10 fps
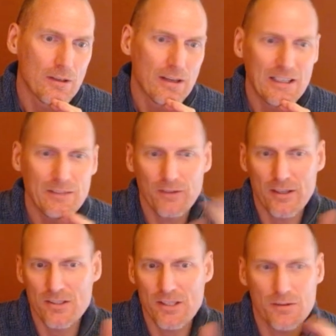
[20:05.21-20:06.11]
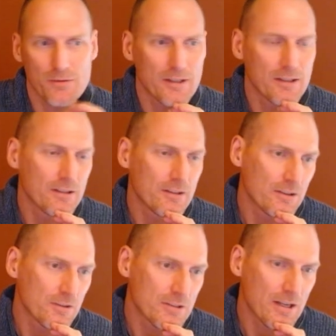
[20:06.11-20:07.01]
And if like g3, you
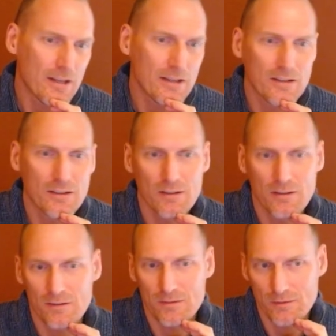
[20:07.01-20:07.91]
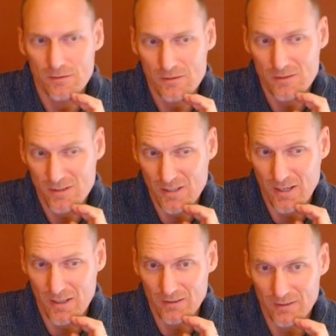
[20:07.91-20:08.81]
know, take,
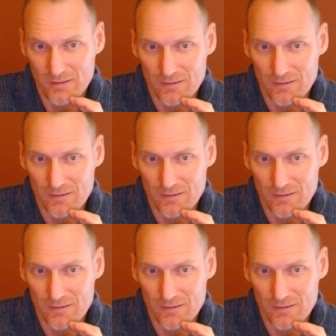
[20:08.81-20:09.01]
check.